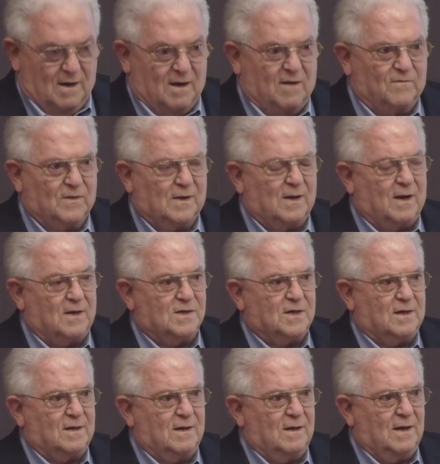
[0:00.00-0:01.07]
of the
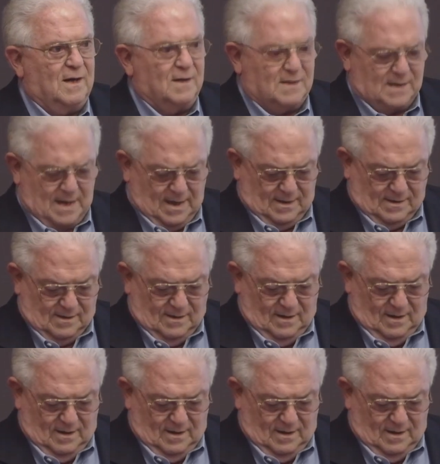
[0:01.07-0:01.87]
logic, intent,